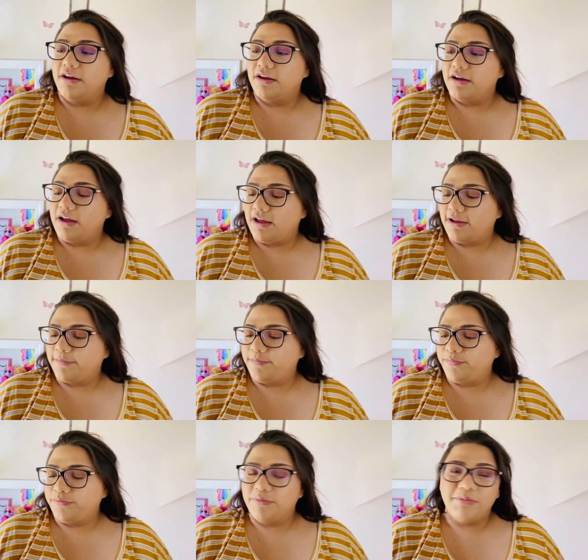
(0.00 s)

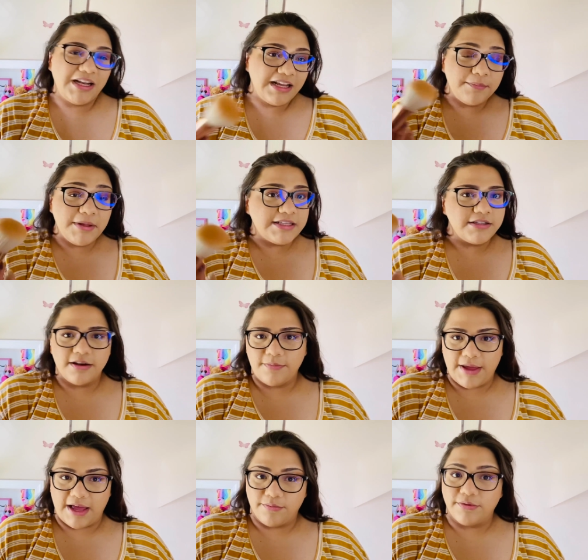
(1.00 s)
But I mean, it's not a
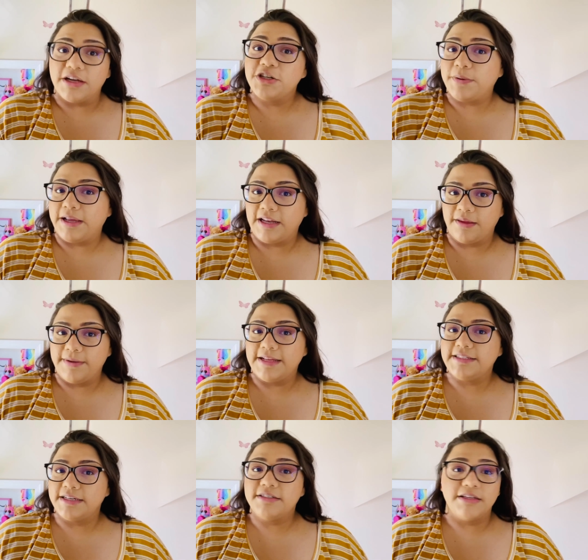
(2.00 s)
bad brush by any
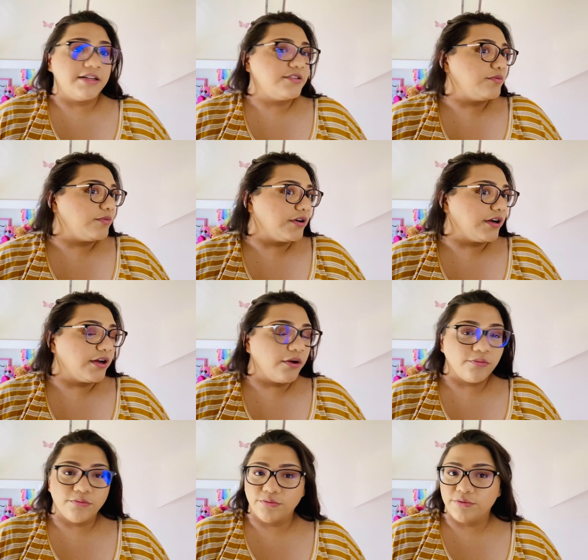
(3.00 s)
means. It does work
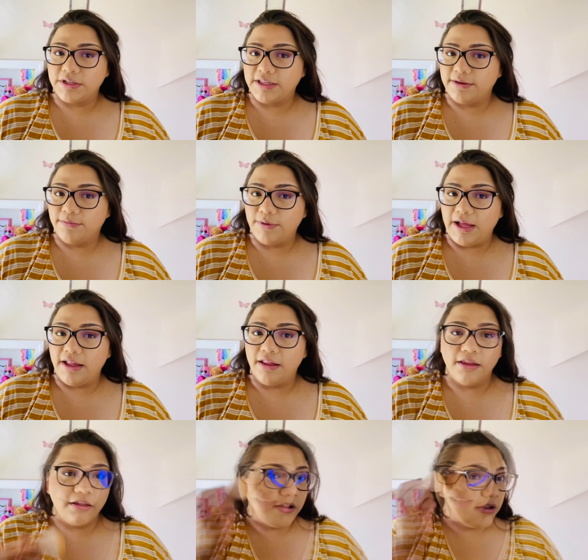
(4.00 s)
really
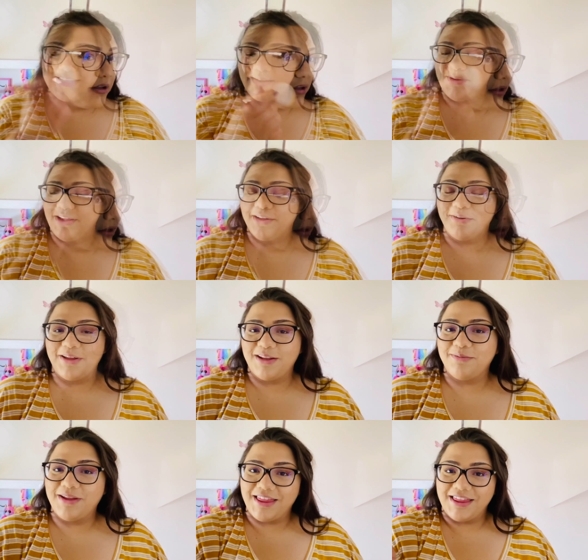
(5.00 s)
well. Next, I'm gonna go
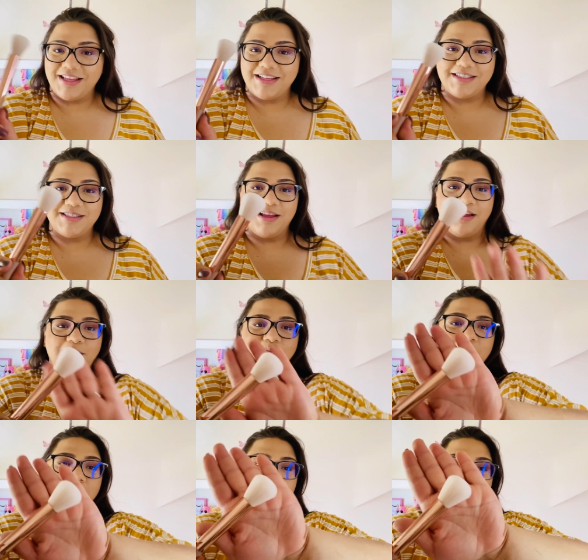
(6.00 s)
in with this
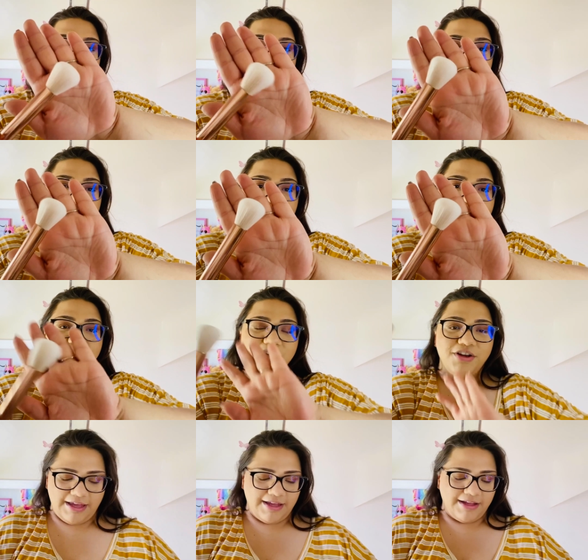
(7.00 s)
blush brush.
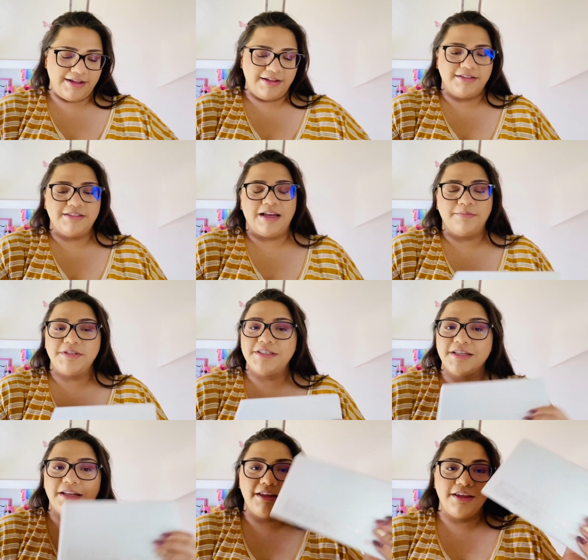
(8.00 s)
And I'm
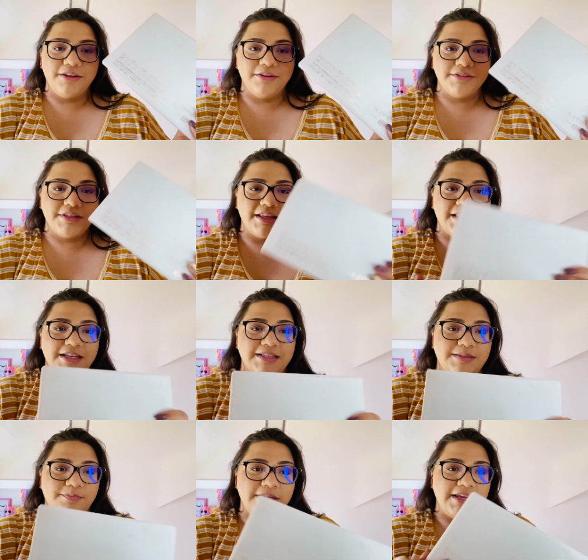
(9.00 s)
just gonna use
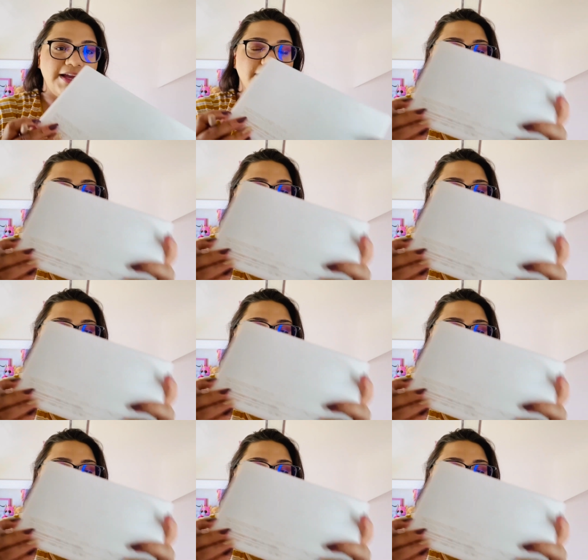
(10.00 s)
this BH